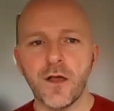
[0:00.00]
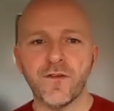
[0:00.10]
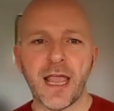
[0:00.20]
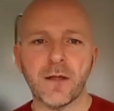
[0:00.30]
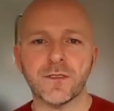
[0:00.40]
of
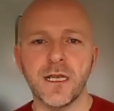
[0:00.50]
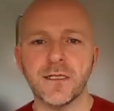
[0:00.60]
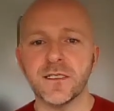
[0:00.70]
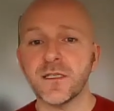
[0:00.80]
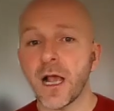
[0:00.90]

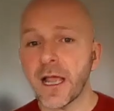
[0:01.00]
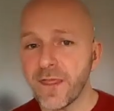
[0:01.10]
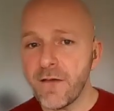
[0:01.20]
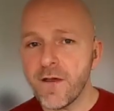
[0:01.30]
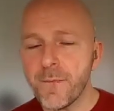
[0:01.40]
Counsellors and
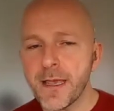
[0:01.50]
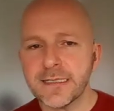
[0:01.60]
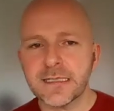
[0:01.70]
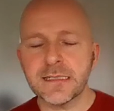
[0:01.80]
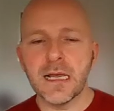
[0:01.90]

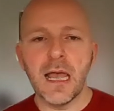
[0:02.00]
Psychotherapists,